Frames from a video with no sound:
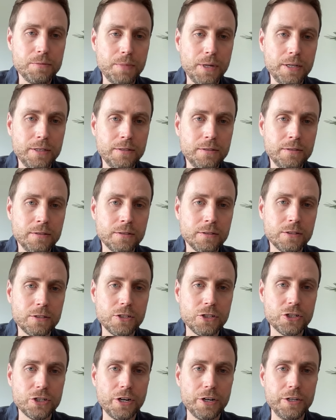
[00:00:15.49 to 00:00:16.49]
button
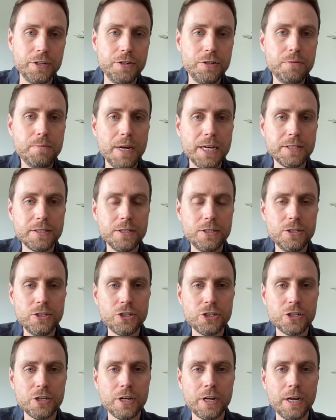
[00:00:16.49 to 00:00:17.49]
to start a new
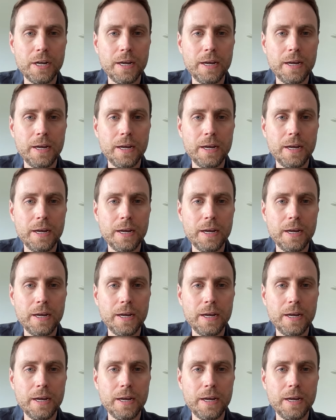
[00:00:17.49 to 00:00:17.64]
message.